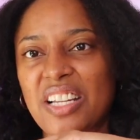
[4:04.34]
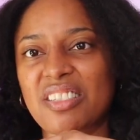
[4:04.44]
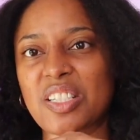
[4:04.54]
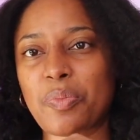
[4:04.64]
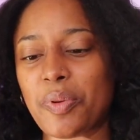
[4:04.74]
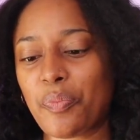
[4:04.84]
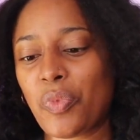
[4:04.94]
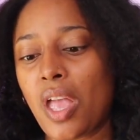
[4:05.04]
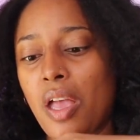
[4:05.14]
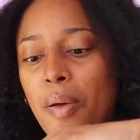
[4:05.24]
That was stupid.
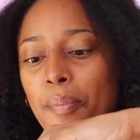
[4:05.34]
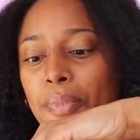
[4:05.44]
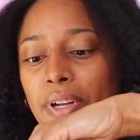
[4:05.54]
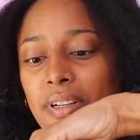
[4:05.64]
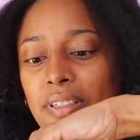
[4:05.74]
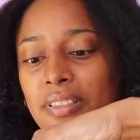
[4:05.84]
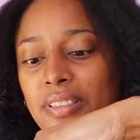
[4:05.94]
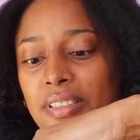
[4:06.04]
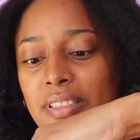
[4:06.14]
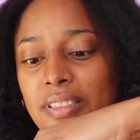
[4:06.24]
But
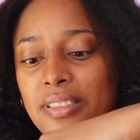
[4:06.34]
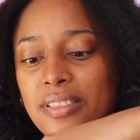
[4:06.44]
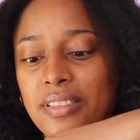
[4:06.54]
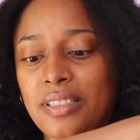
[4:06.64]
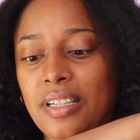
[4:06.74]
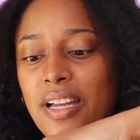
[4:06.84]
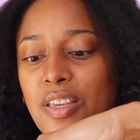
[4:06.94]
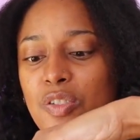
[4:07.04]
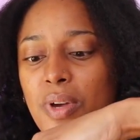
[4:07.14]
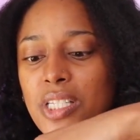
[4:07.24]
I
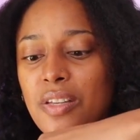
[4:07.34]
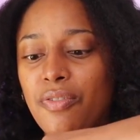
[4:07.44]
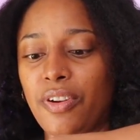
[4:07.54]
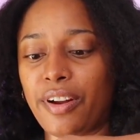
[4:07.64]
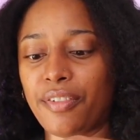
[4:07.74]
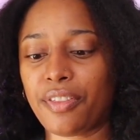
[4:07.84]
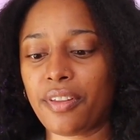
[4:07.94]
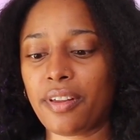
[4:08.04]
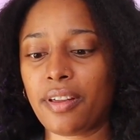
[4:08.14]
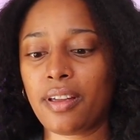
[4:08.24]
use my teeth for
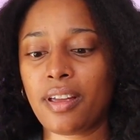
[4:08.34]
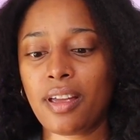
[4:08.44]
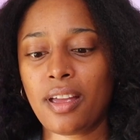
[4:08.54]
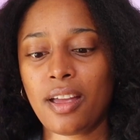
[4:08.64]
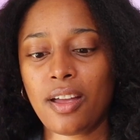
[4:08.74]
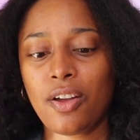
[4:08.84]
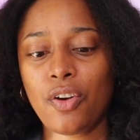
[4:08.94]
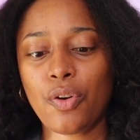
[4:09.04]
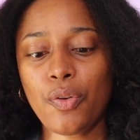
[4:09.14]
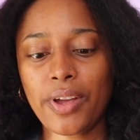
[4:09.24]
everything.
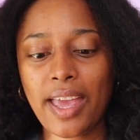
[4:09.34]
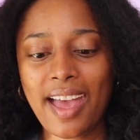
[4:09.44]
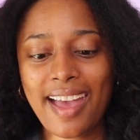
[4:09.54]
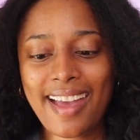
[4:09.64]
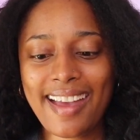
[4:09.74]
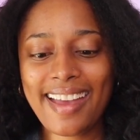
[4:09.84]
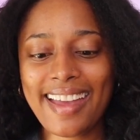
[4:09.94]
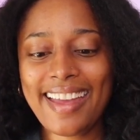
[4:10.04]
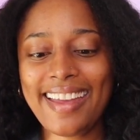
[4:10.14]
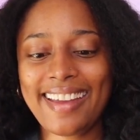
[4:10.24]

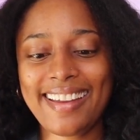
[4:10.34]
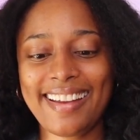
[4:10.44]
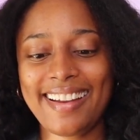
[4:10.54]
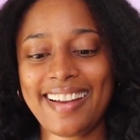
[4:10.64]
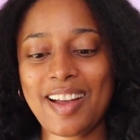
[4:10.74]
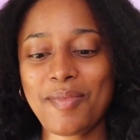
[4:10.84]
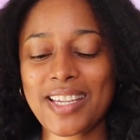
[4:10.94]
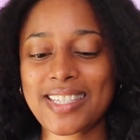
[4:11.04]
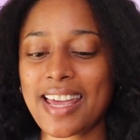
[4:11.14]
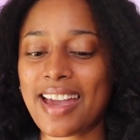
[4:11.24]
Okay. I'm
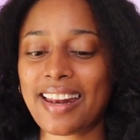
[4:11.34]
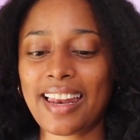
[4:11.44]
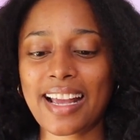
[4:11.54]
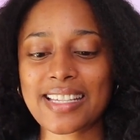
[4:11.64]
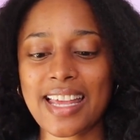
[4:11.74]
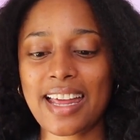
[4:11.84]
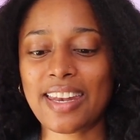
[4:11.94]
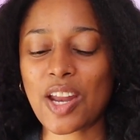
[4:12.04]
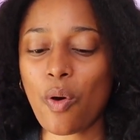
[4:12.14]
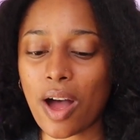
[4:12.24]
excited. Like I said, I
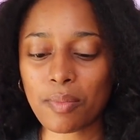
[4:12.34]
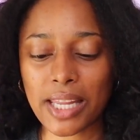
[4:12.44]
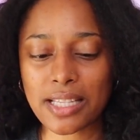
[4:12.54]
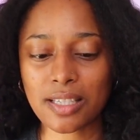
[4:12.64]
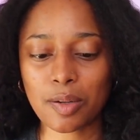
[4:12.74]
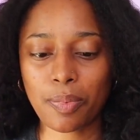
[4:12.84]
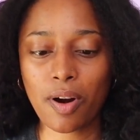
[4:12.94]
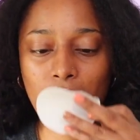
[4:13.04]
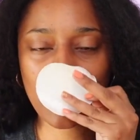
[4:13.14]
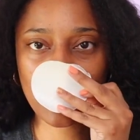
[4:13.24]
know I'm late to the
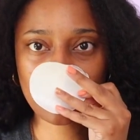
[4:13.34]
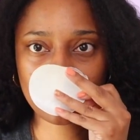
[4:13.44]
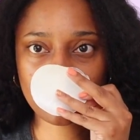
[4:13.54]
party.